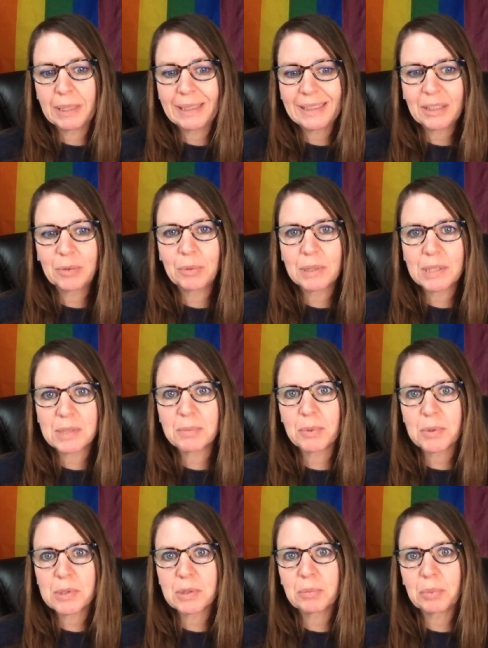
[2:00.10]
pick what's
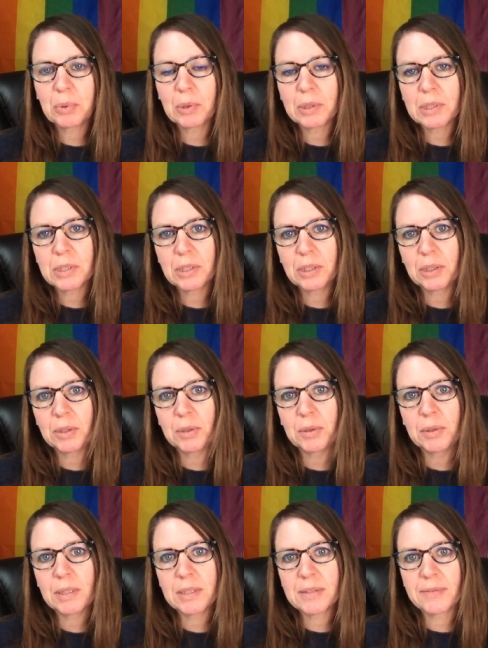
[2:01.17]
most important to
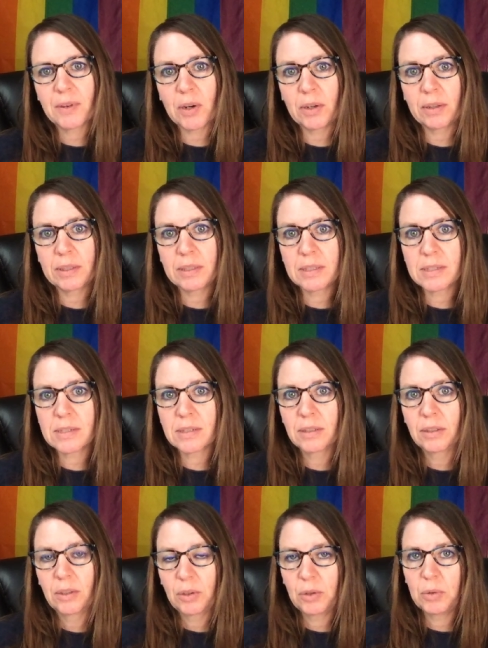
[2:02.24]
you as far as
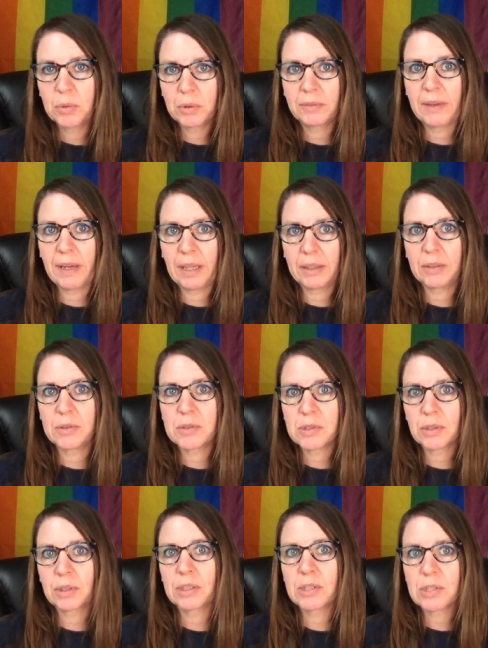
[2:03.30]
your values
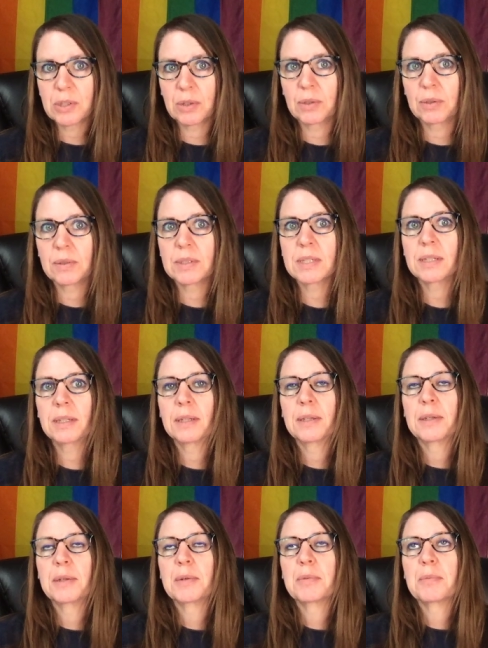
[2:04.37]
are concerned.
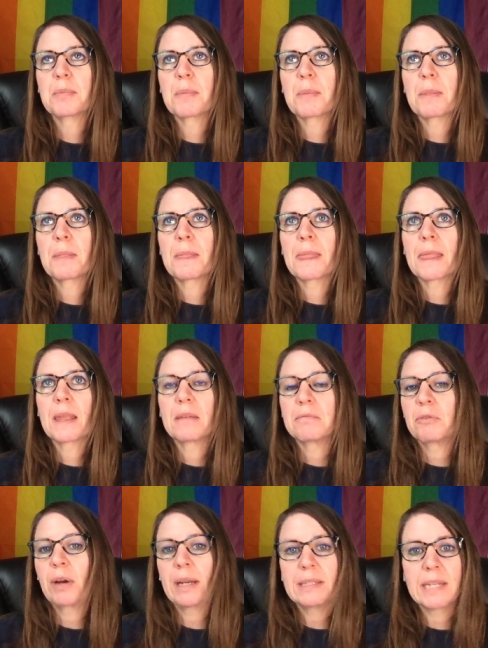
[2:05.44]

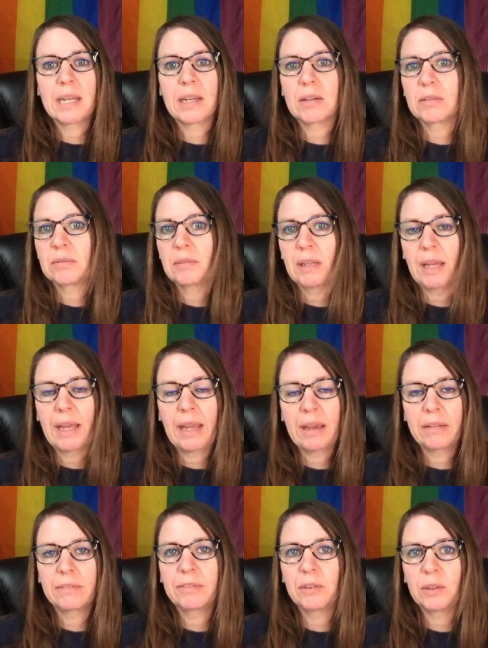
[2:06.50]
Write down a
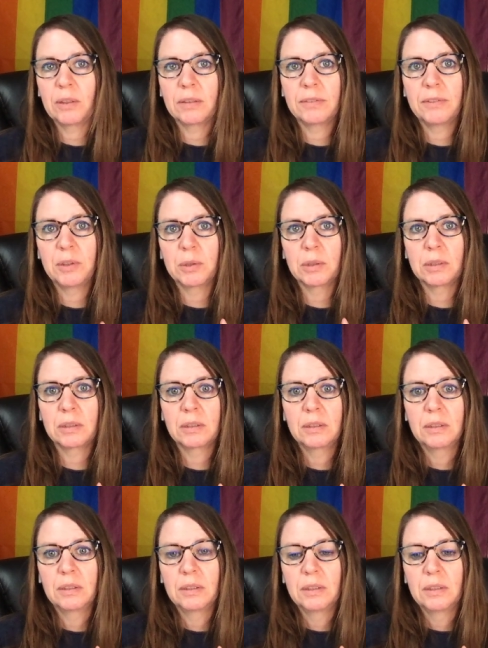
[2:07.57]
handful of your
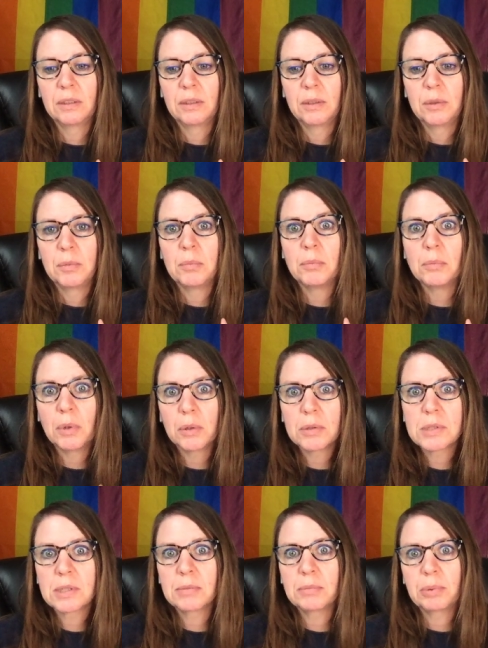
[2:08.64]

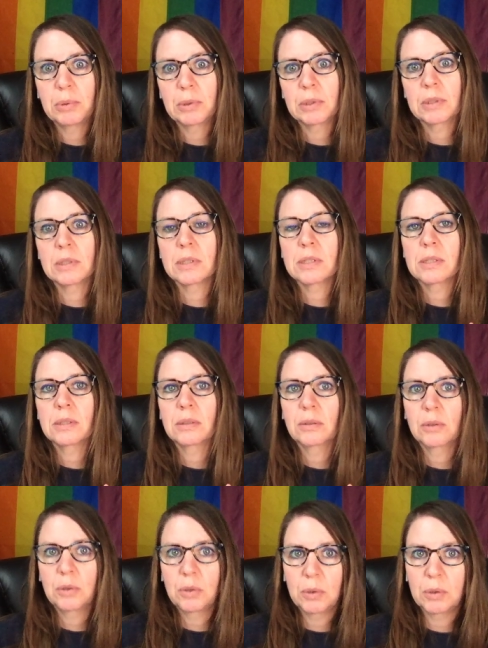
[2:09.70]
most important
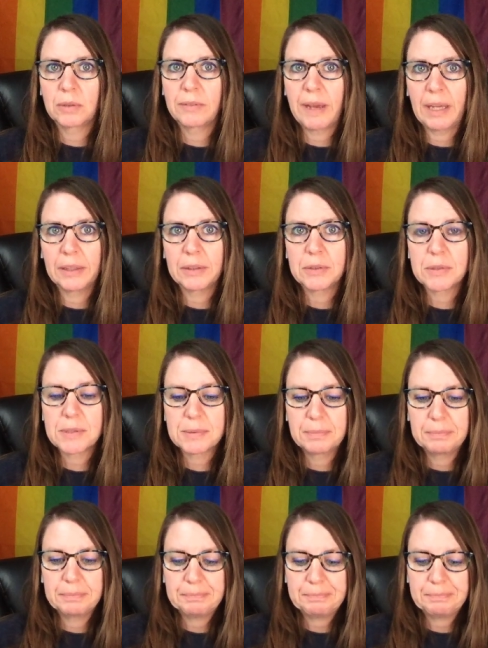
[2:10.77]
core values